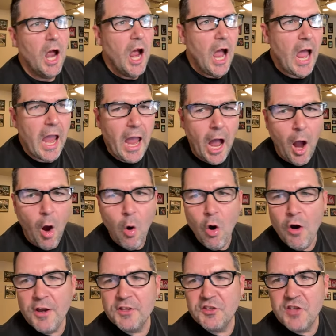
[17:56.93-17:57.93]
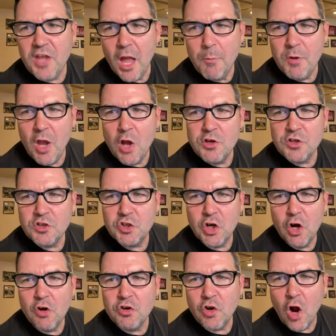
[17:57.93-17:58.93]
Hi, Howard. It's Debbie. I'm just
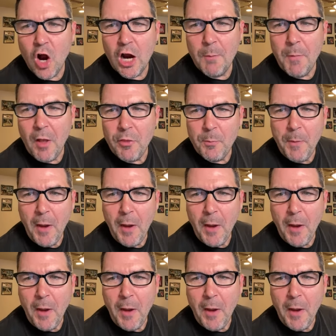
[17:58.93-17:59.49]
here to talk about the